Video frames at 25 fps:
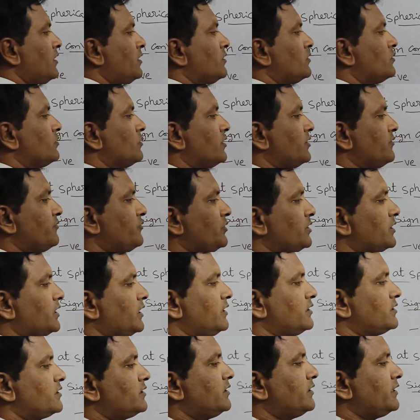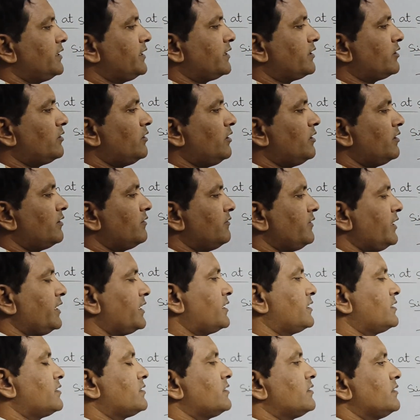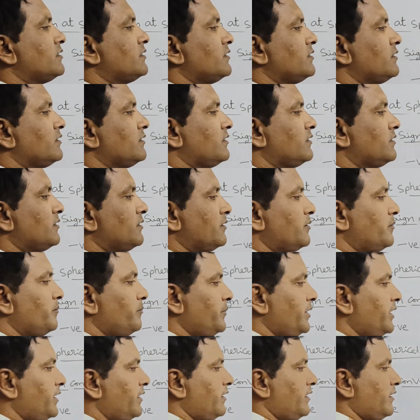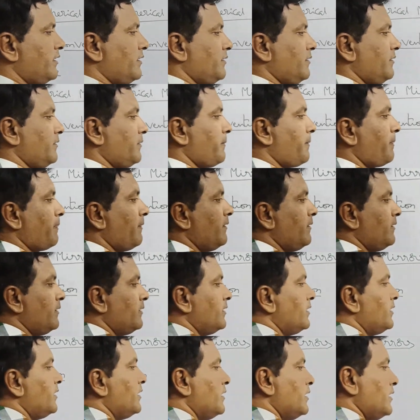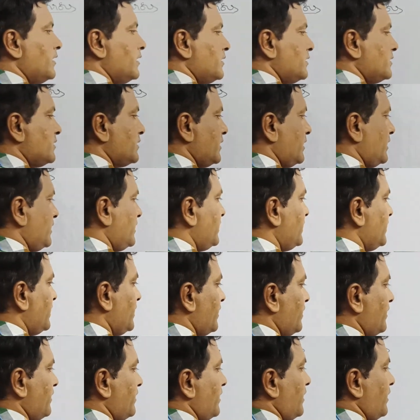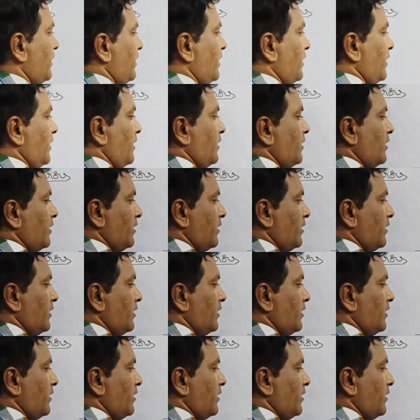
So if we consider a convex mirror, see here the